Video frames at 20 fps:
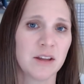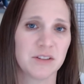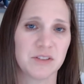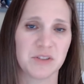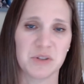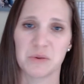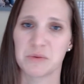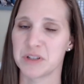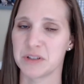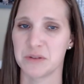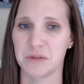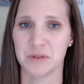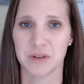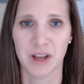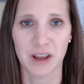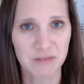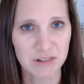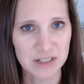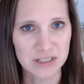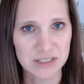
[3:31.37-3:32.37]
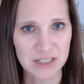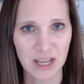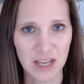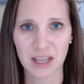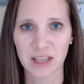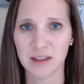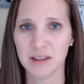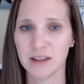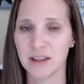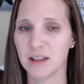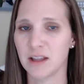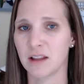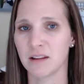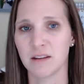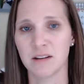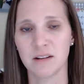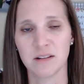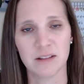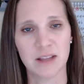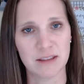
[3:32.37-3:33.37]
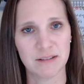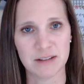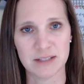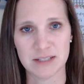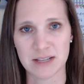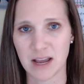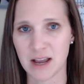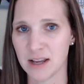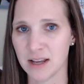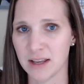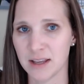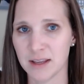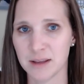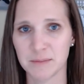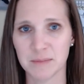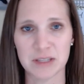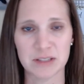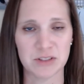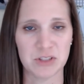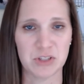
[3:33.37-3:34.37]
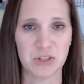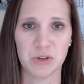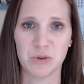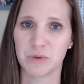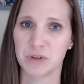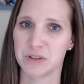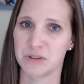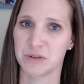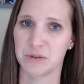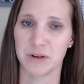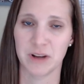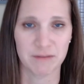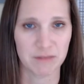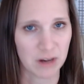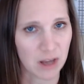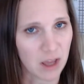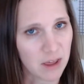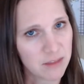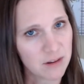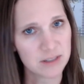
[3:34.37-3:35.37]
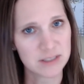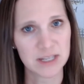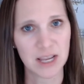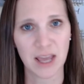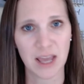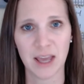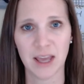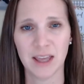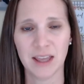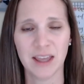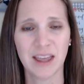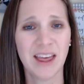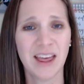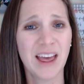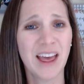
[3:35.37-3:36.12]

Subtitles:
Do you want to do it every day, a little at a time? Do you want to do it every other day?